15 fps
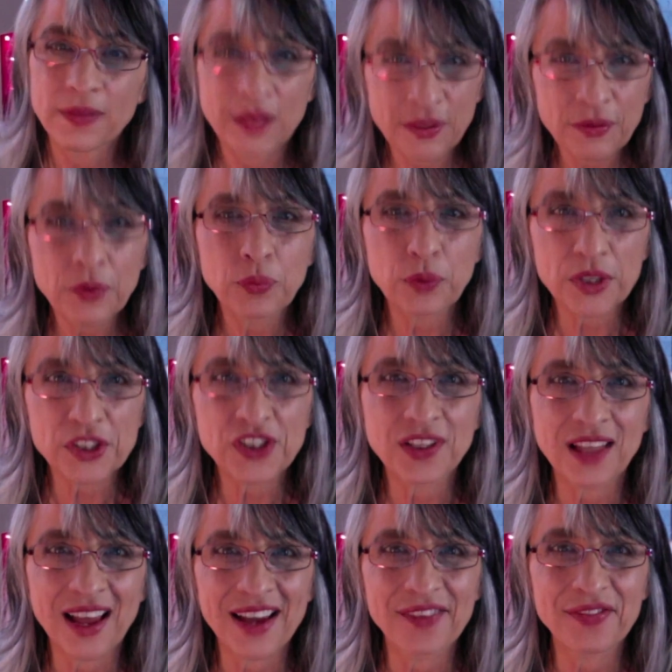a rich
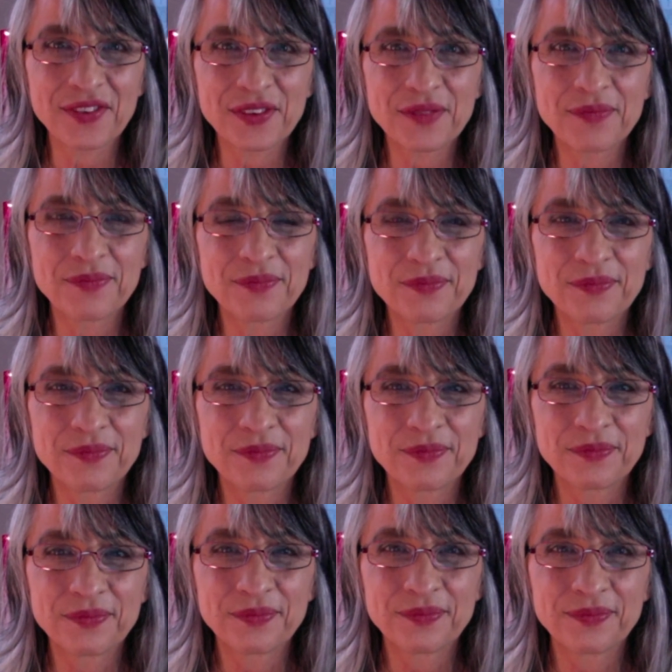life.
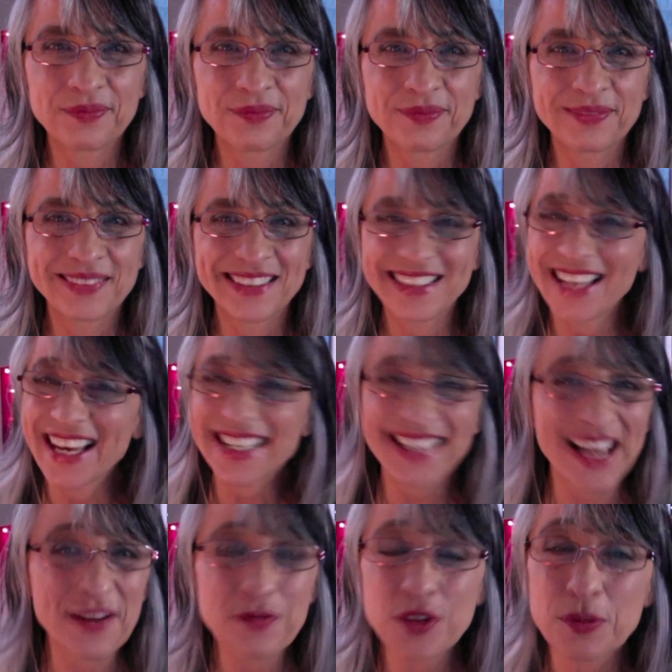It's not
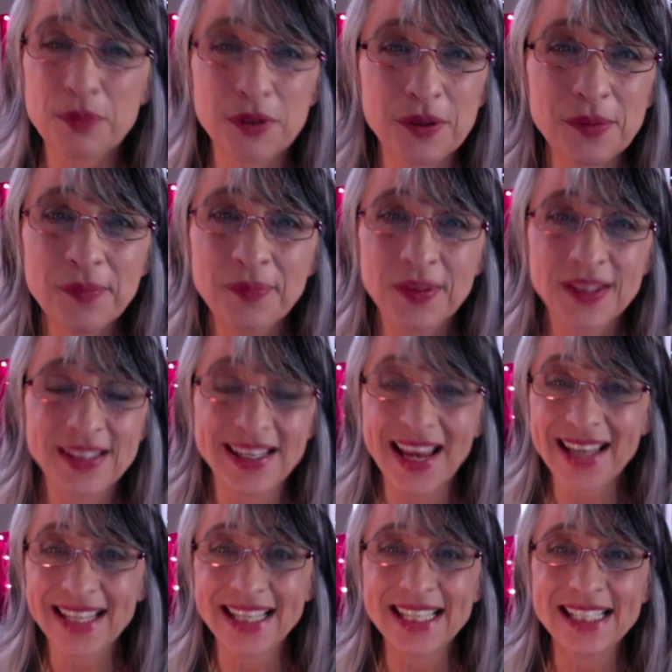comfortable. It's not
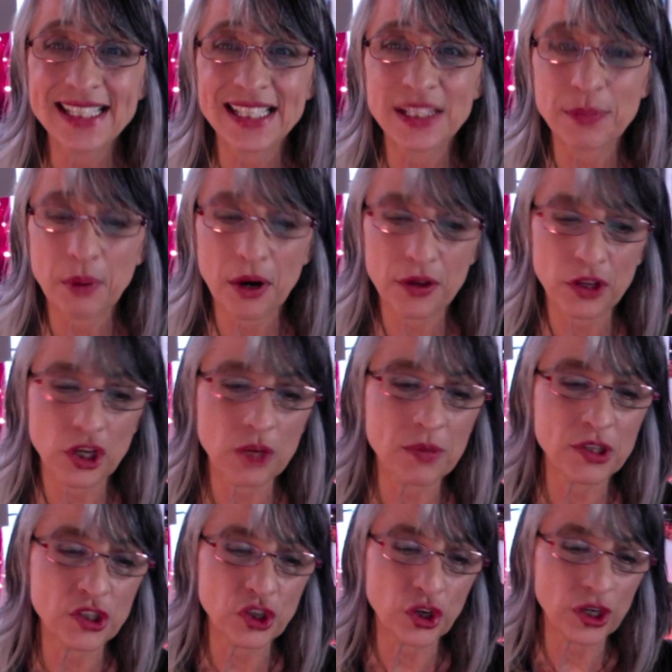easy. It's part of the human
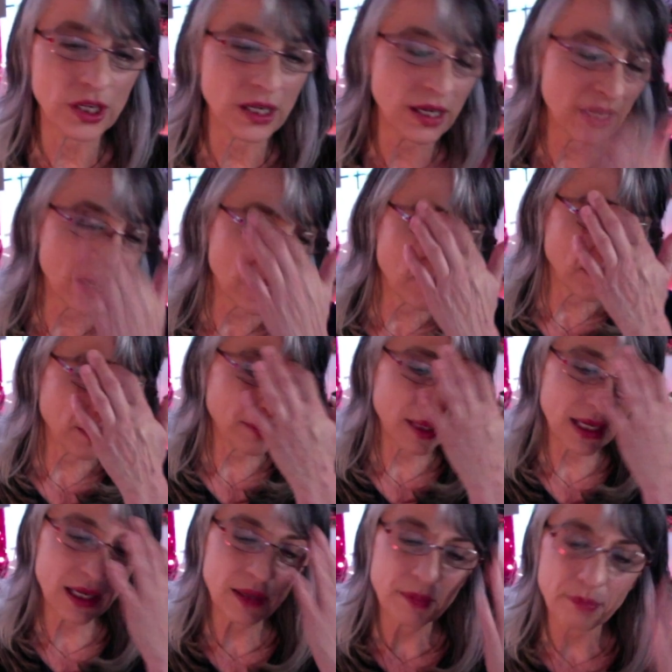journey. But
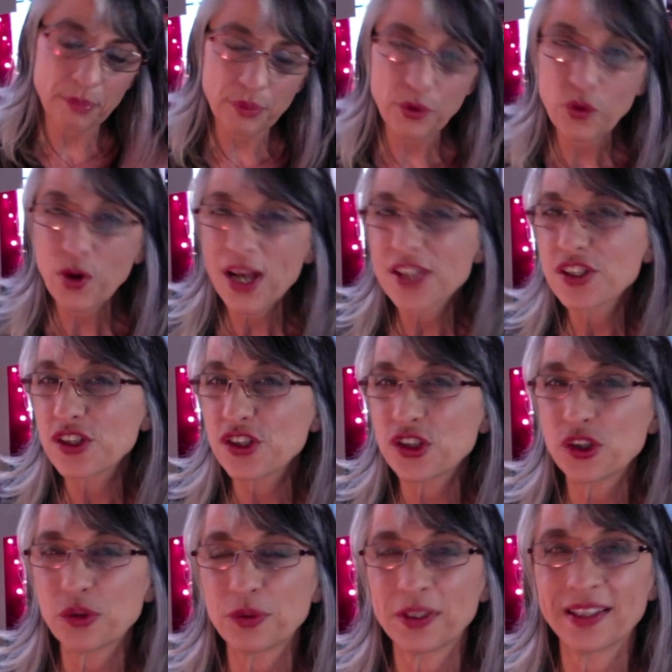being present
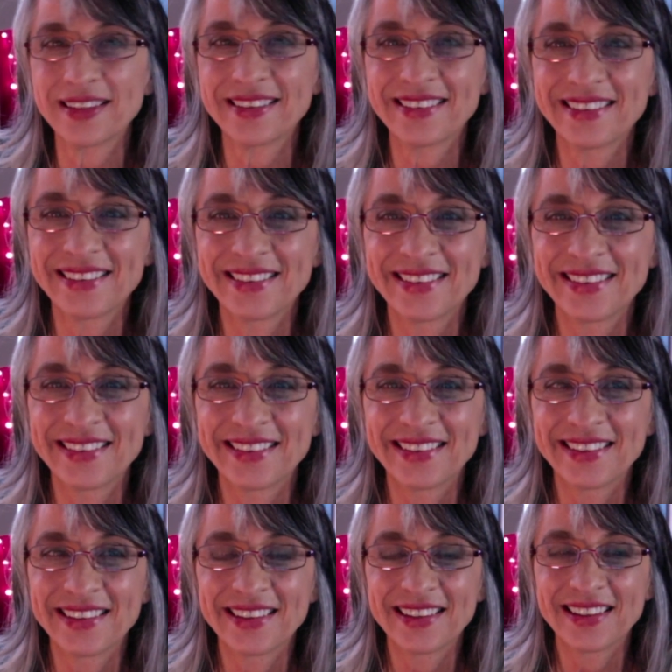to it
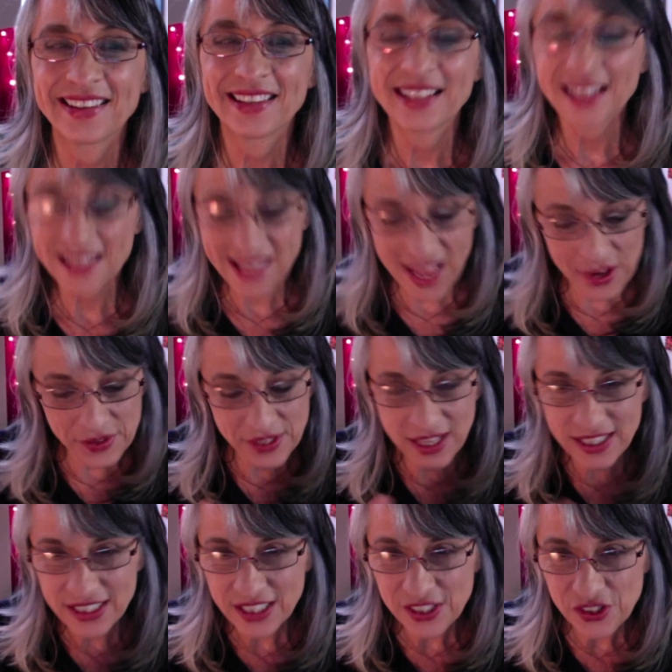then allows
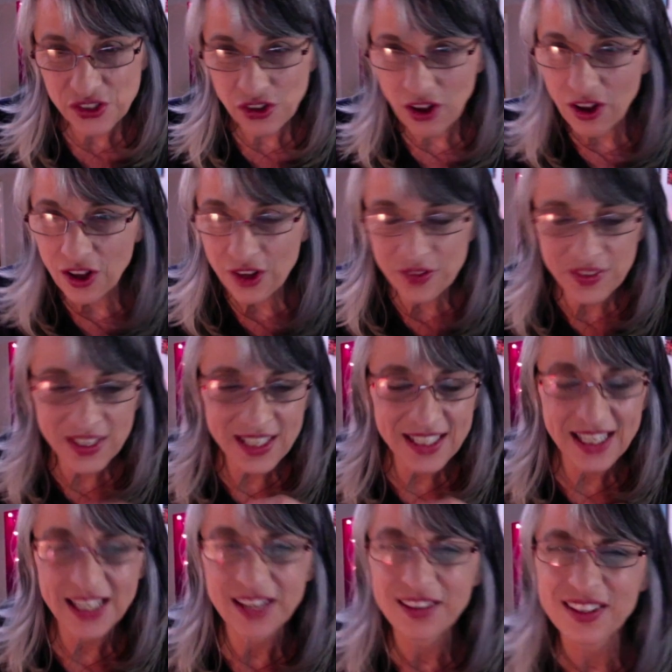that dissolving,
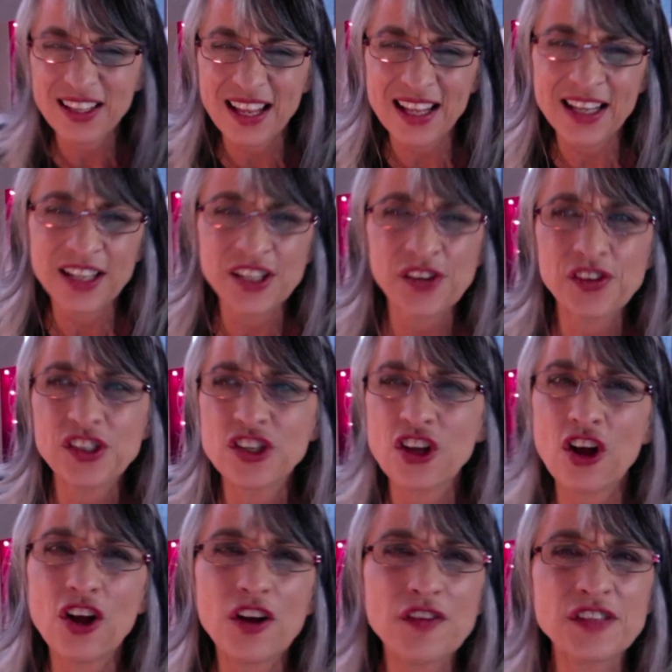and it
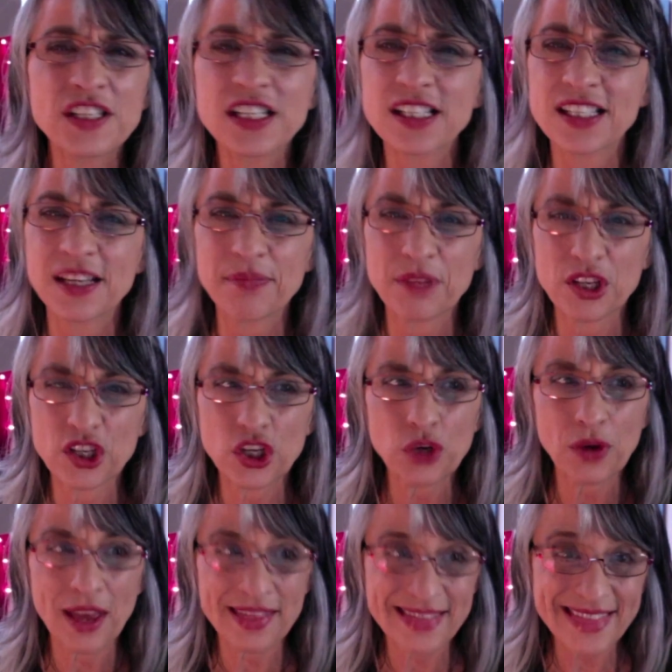dissolves into something new.
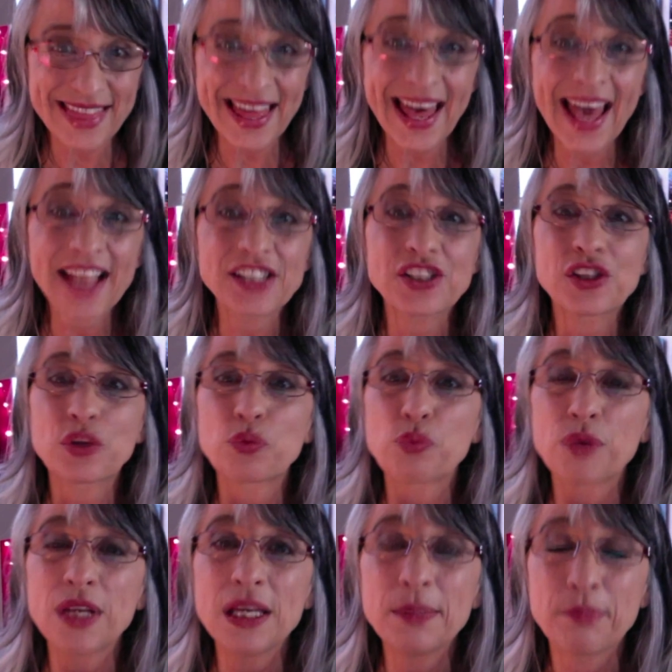And that's the
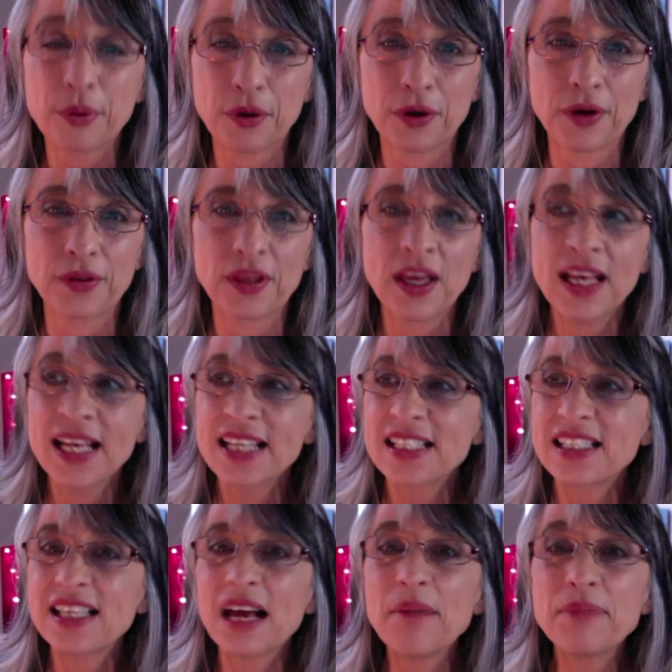rebirth.
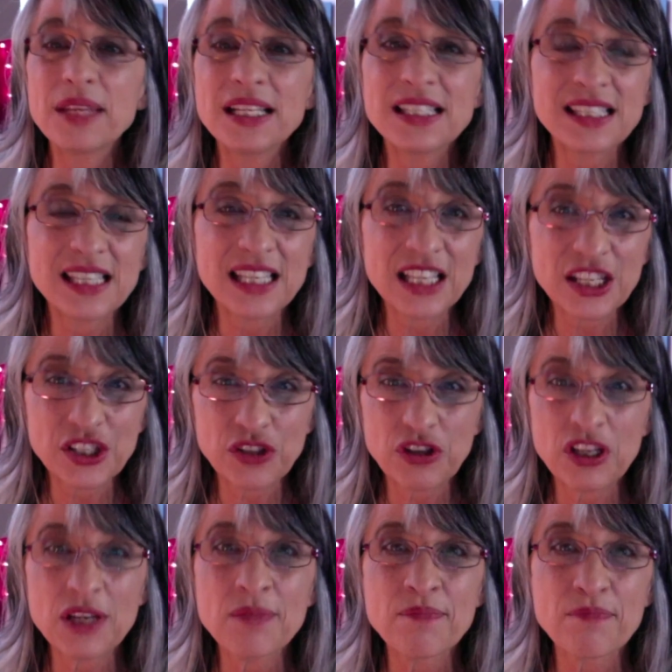Something seeking to
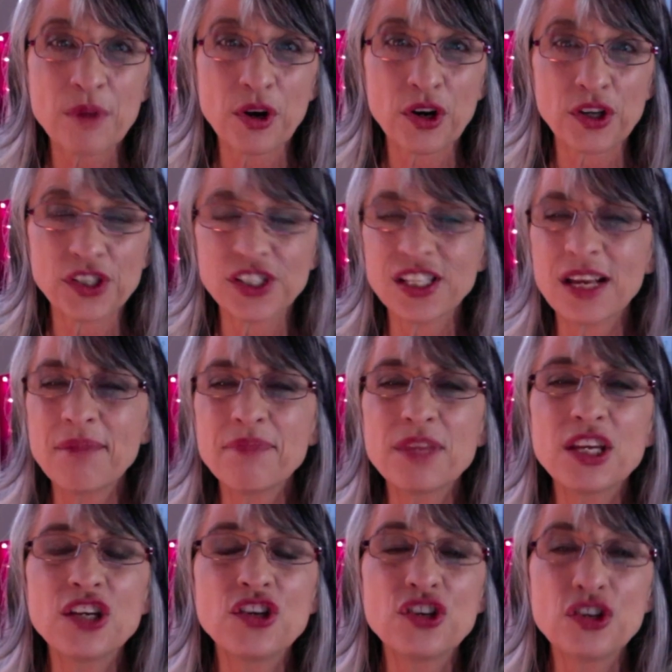emerge.
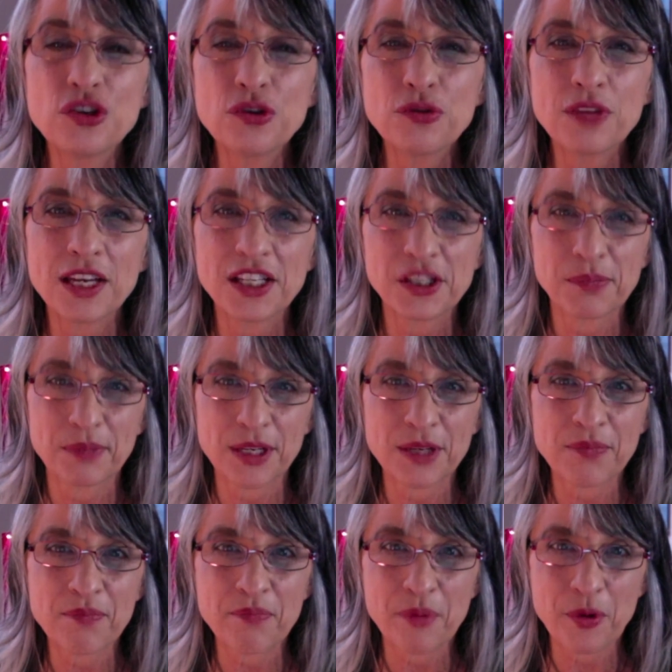Something new that is
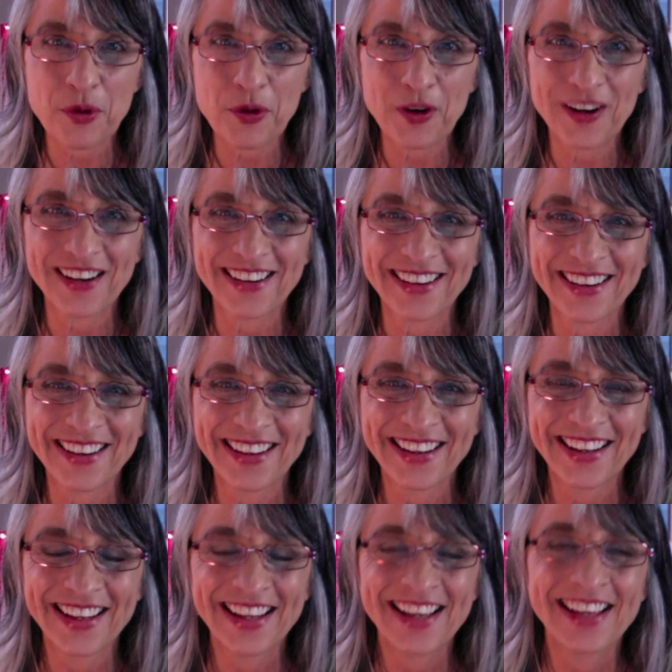being born.
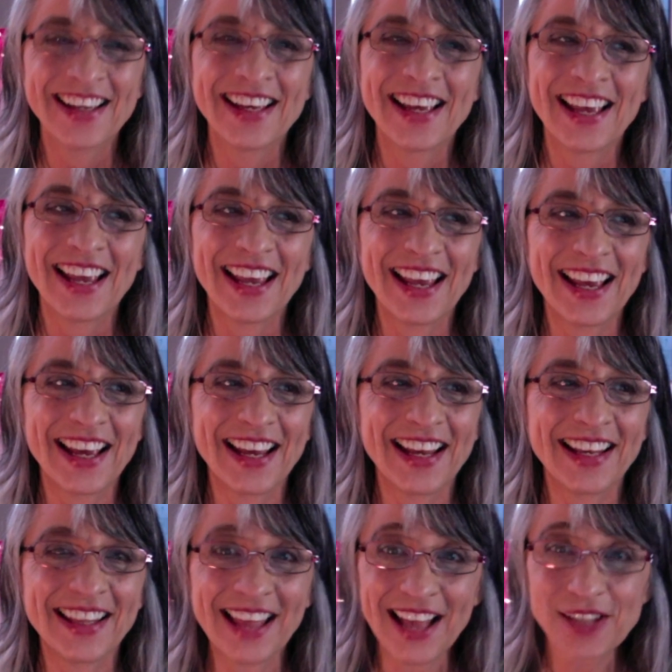
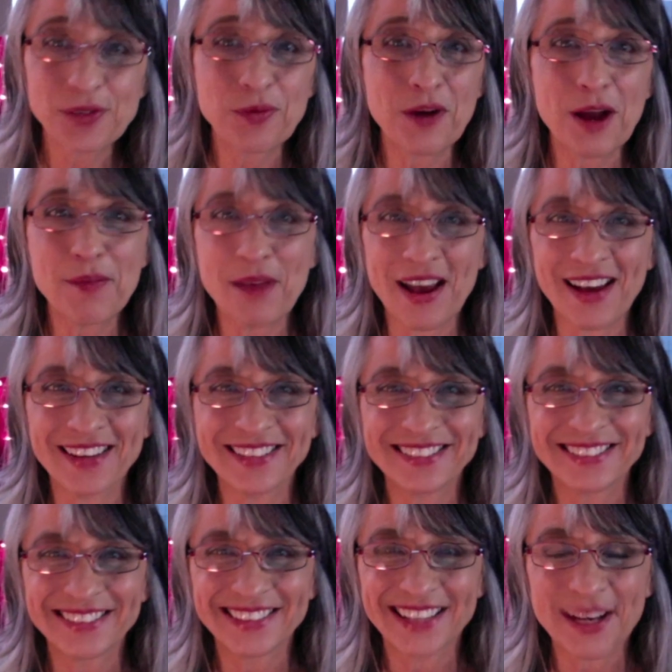And that's where I'm at.
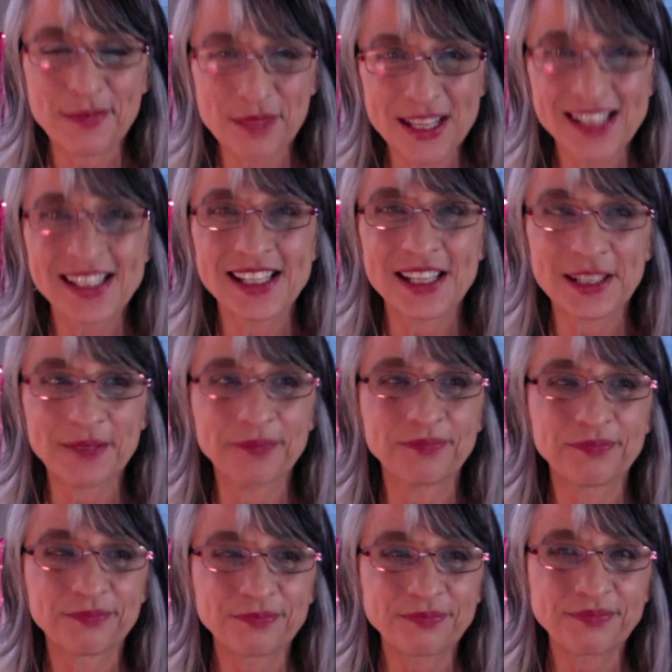I'm listening.
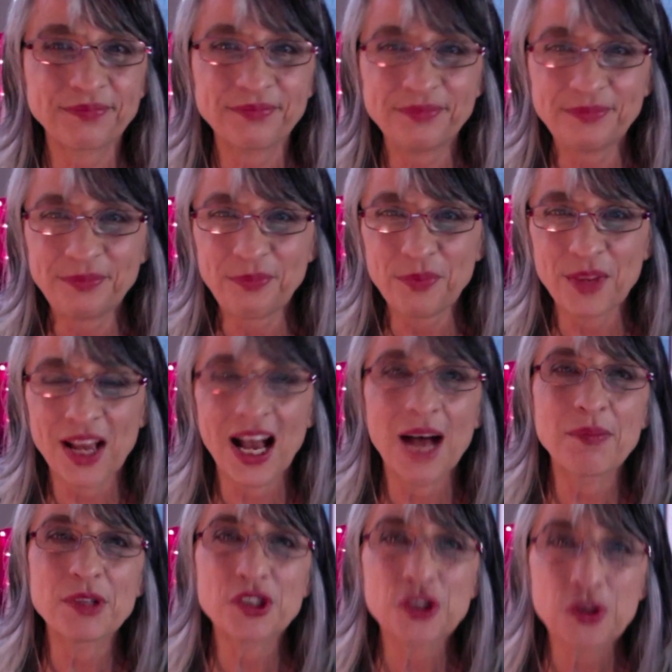
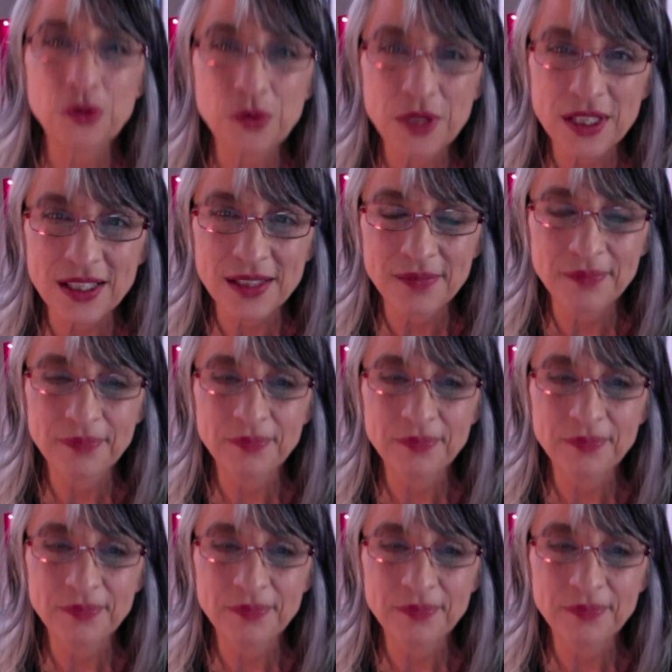I'm attuning.